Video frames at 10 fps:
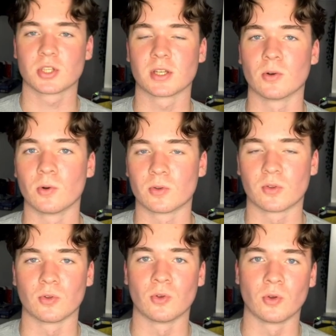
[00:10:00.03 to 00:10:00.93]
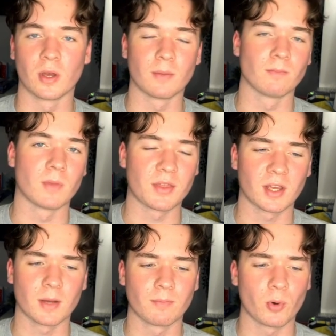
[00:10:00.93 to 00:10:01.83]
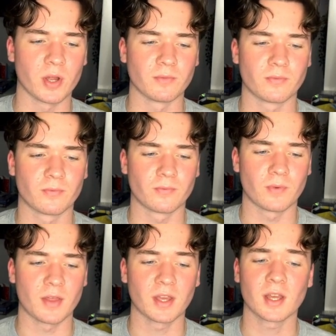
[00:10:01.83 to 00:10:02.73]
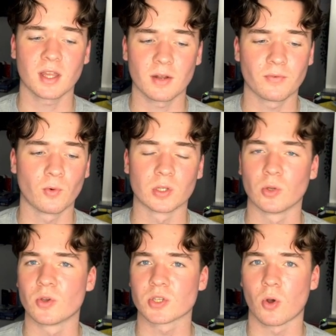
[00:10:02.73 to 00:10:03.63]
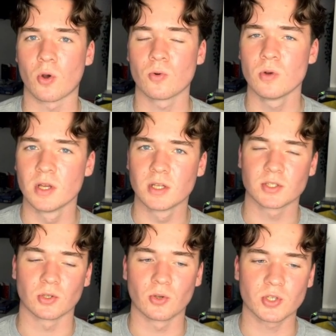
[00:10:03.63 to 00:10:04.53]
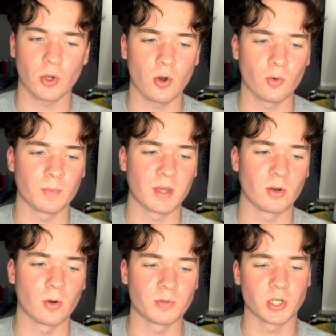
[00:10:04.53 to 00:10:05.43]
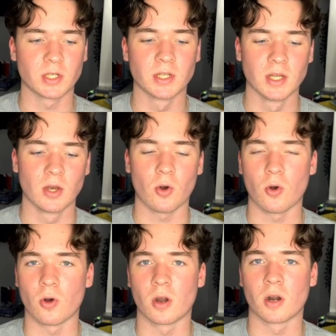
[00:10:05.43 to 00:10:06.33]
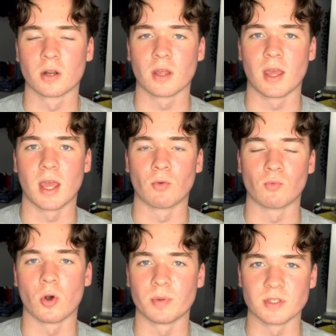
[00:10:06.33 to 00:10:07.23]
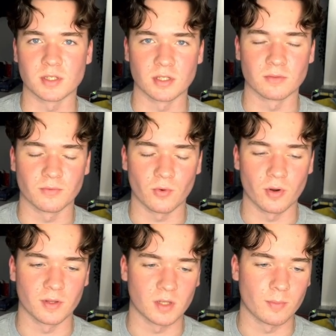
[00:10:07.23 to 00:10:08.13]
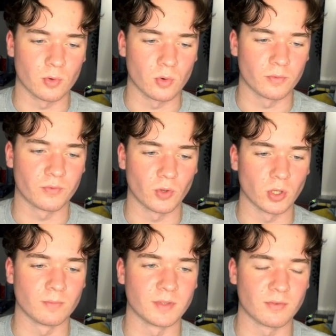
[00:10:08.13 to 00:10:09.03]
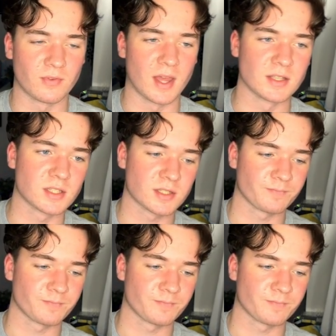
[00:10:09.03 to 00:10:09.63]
go to, I think I can afford Lewis Hall, so Lewis Hall would be an option, or Robinson for the double Fulham defence.